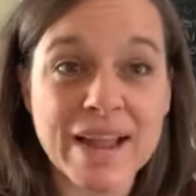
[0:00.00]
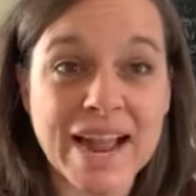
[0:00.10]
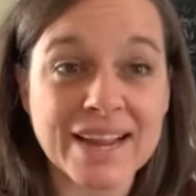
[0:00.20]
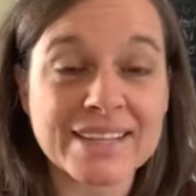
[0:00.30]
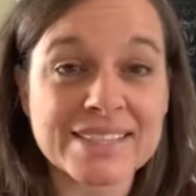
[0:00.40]
the
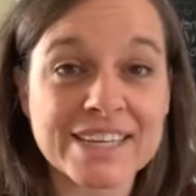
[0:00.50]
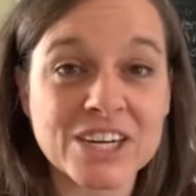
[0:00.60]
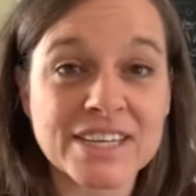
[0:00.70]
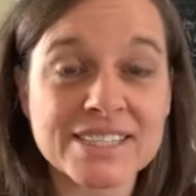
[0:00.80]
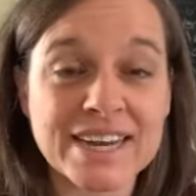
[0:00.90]
bat is
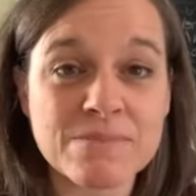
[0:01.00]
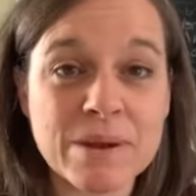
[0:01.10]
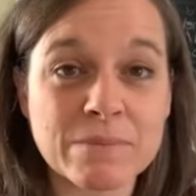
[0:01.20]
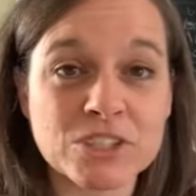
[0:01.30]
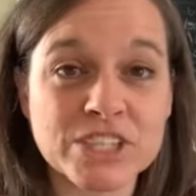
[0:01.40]
here inside a
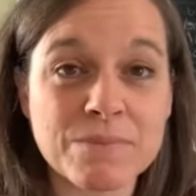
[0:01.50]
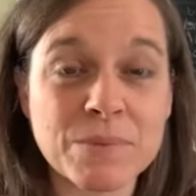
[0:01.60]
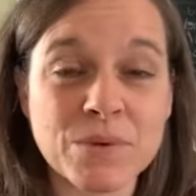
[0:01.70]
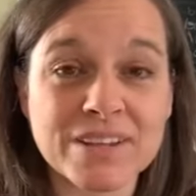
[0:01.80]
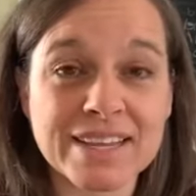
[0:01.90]

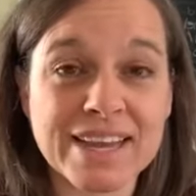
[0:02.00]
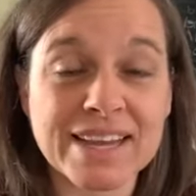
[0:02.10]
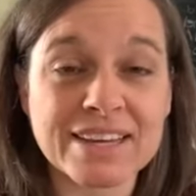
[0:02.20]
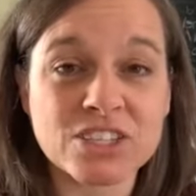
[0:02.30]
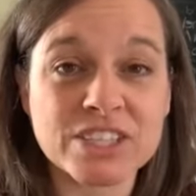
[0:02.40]
membership where they
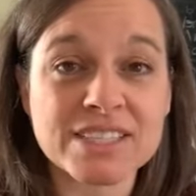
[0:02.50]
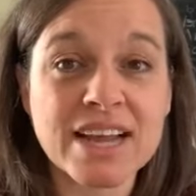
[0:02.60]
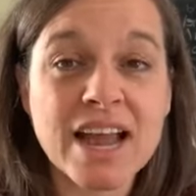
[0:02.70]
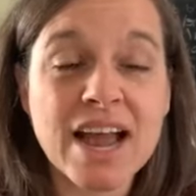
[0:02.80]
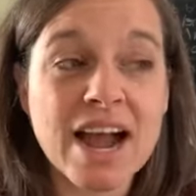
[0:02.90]
can
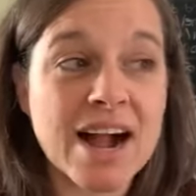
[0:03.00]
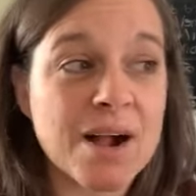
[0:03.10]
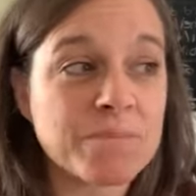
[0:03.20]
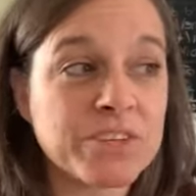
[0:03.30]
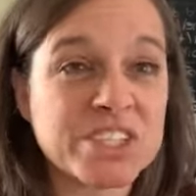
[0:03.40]
just
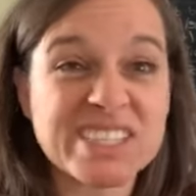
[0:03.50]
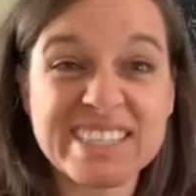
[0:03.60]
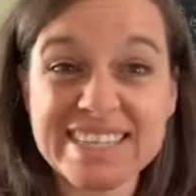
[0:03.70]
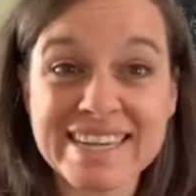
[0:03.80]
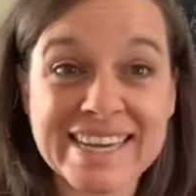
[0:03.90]
um,
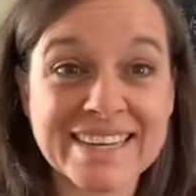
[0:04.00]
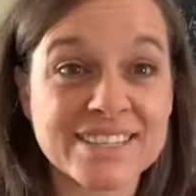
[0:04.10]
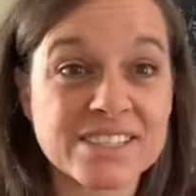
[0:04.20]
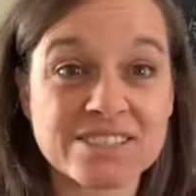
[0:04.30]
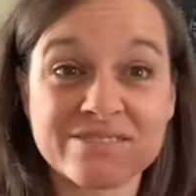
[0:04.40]
just dig
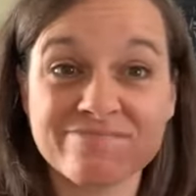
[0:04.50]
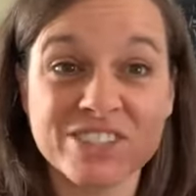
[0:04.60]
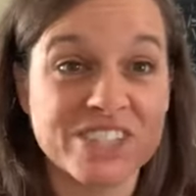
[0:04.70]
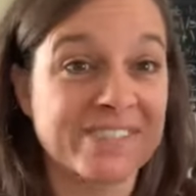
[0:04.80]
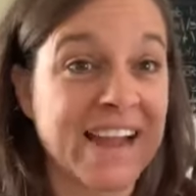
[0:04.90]
in,
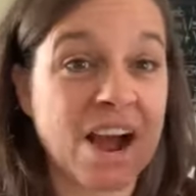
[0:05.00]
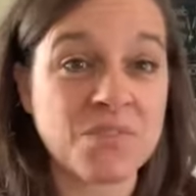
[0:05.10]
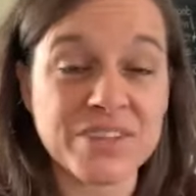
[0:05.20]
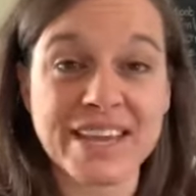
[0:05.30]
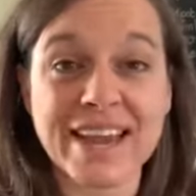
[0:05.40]
just
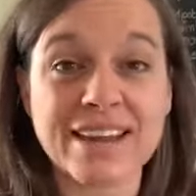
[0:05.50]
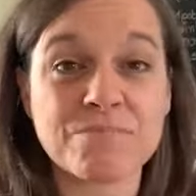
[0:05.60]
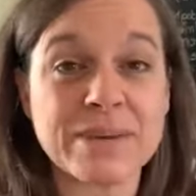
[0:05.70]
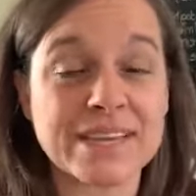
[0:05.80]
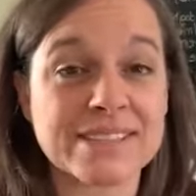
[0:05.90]
out the
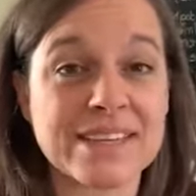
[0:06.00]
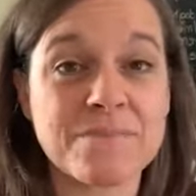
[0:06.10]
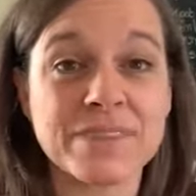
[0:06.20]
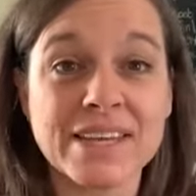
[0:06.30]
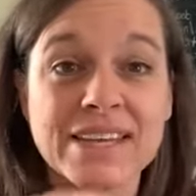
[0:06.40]
gate, pick
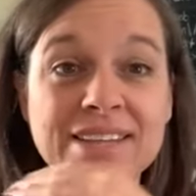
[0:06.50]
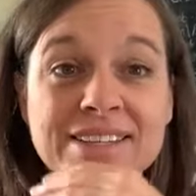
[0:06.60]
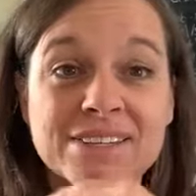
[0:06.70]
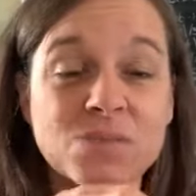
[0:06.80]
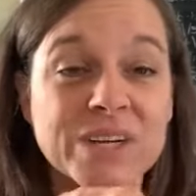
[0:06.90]
something
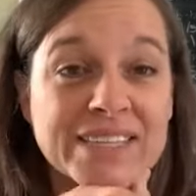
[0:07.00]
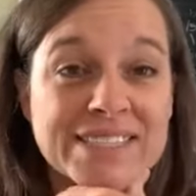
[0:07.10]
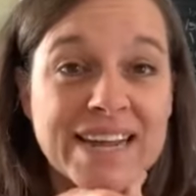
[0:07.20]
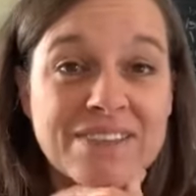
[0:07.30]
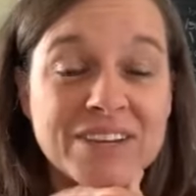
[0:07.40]
to really
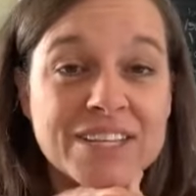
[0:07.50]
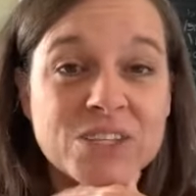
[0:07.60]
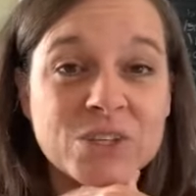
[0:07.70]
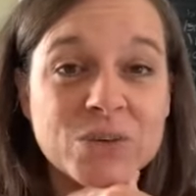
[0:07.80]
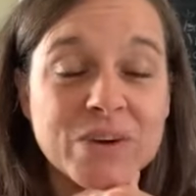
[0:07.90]
dive
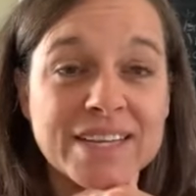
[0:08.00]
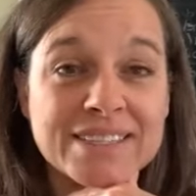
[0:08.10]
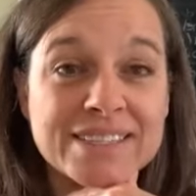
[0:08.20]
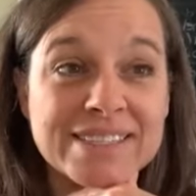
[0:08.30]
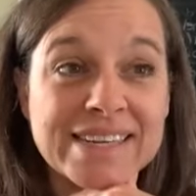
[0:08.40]
into
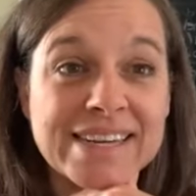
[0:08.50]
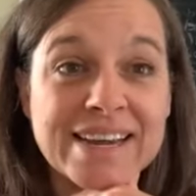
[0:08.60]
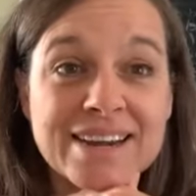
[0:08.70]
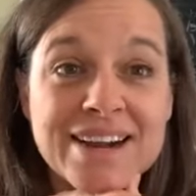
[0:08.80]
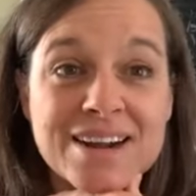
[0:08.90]
and see
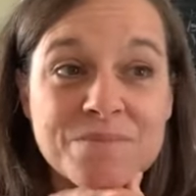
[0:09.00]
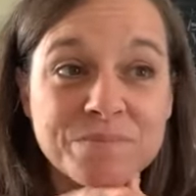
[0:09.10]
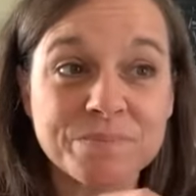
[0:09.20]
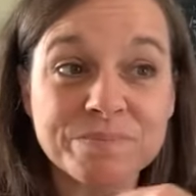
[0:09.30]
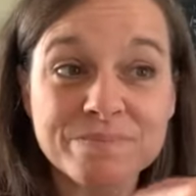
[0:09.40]

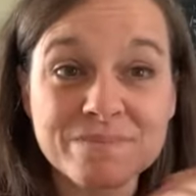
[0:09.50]
um,